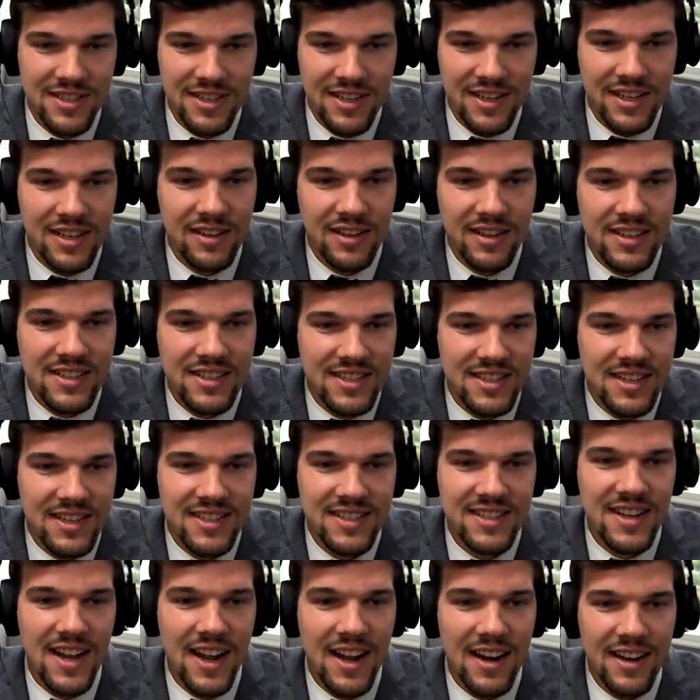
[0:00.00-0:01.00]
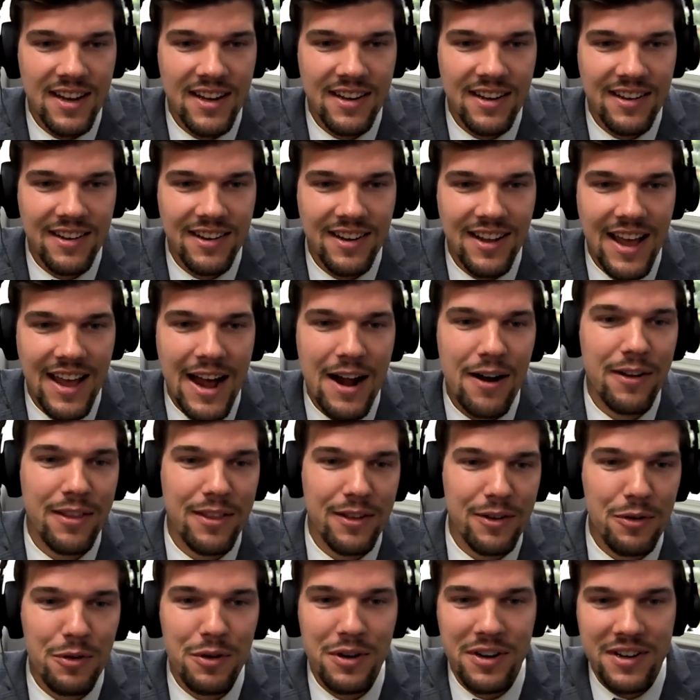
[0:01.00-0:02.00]
Like it's not an out of
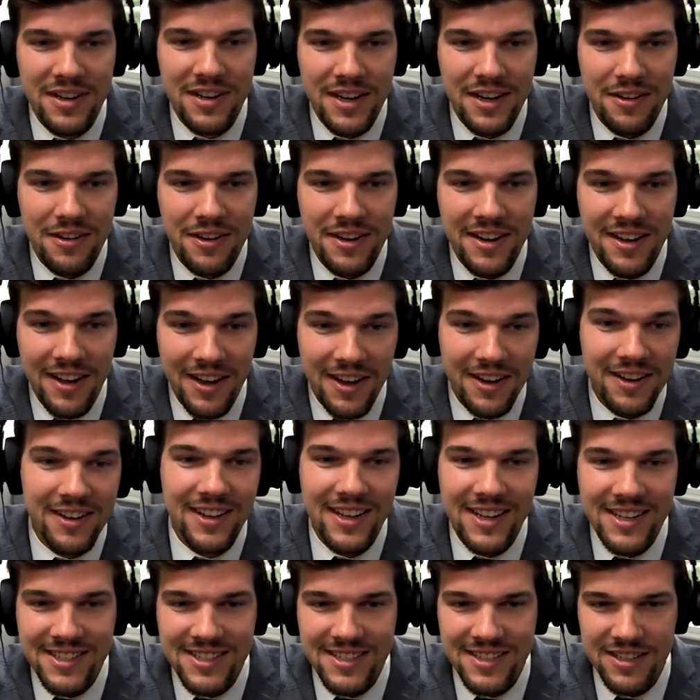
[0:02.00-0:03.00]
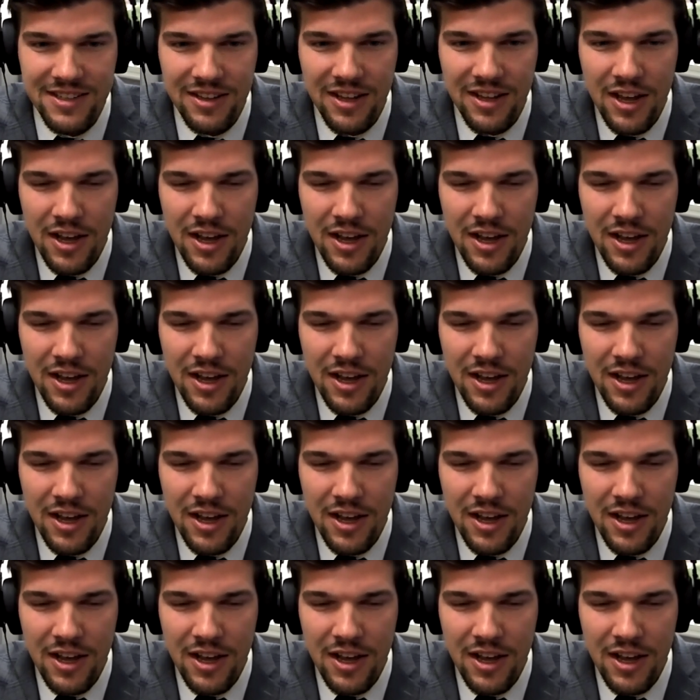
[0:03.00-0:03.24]
the ordinary unless